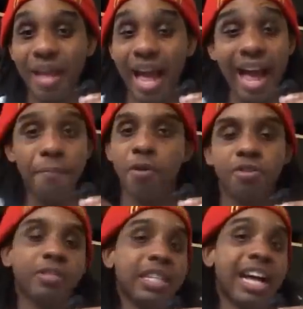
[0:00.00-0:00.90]
I
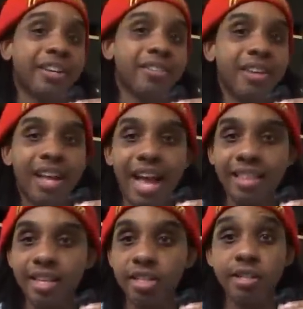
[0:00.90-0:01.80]
personally like her.
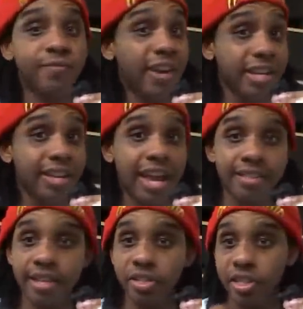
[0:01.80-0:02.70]
I think she's funny. I
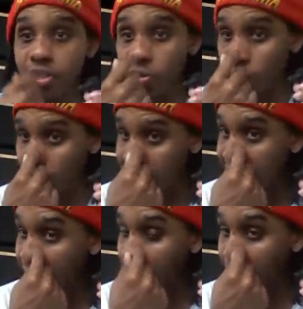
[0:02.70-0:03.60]
think she's a
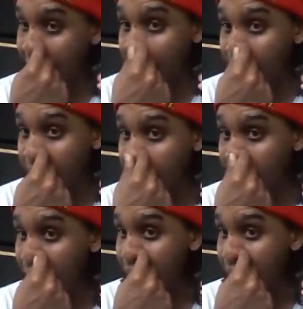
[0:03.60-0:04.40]
really cool character.